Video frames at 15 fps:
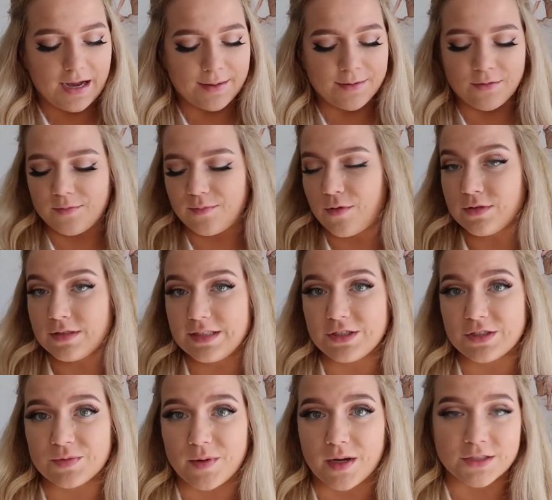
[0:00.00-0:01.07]
I know mostly
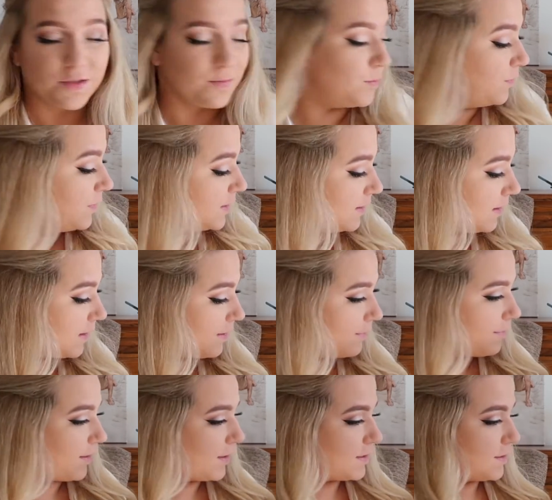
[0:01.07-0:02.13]
just watch movies on
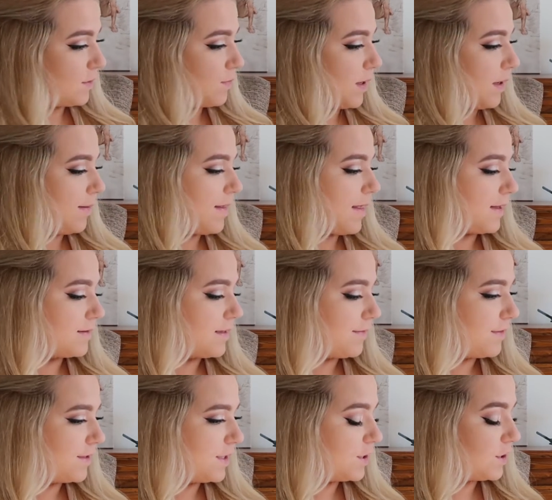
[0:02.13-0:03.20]
Netflix, so probably that
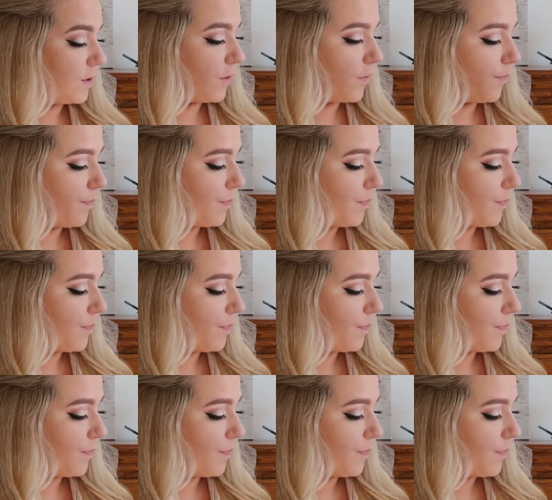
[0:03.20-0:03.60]
70s show.